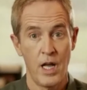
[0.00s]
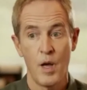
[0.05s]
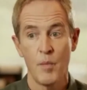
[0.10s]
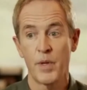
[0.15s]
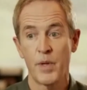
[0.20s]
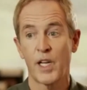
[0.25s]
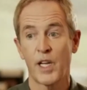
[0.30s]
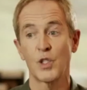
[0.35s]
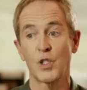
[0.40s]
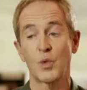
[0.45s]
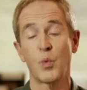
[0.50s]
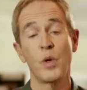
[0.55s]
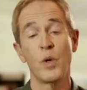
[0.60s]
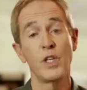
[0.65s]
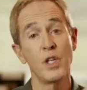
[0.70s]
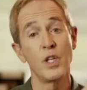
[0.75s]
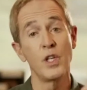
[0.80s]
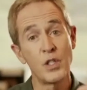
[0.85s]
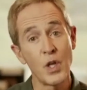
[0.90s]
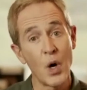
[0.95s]
because when
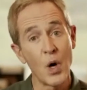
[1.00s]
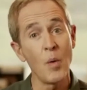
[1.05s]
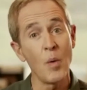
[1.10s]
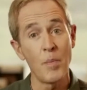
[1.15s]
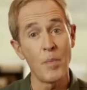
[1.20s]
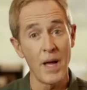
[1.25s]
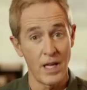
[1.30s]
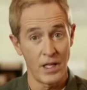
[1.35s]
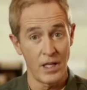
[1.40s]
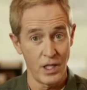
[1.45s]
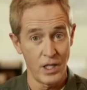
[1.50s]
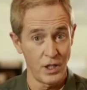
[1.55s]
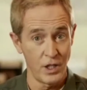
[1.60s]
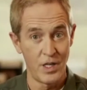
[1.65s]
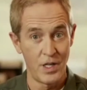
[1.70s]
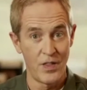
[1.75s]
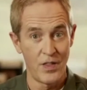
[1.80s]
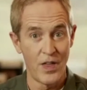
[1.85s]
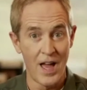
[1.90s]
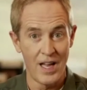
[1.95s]
you don't pay
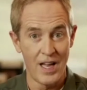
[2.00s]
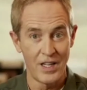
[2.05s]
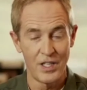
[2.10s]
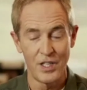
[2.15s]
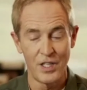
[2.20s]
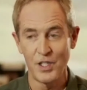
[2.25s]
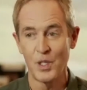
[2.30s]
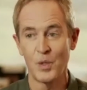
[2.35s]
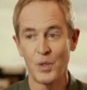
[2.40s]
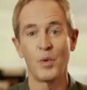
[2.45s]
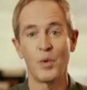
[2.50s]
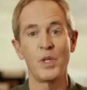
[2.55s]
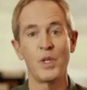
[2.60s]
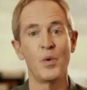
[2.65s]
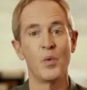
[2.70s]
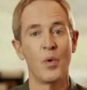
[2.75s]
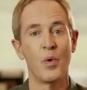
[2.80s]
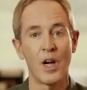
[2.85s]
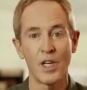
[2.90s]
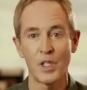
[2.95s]
attention to that tension, when you
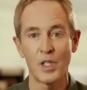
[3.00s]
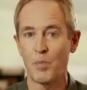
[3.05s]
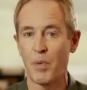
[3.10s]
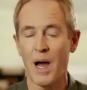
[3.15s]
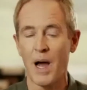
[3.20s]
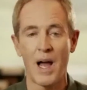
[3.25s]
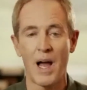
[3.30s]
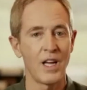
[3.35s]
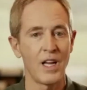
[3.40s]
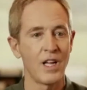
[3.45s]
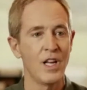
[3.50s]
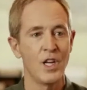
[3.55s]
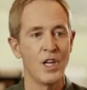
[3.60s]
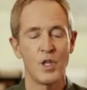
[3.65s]
rush by it,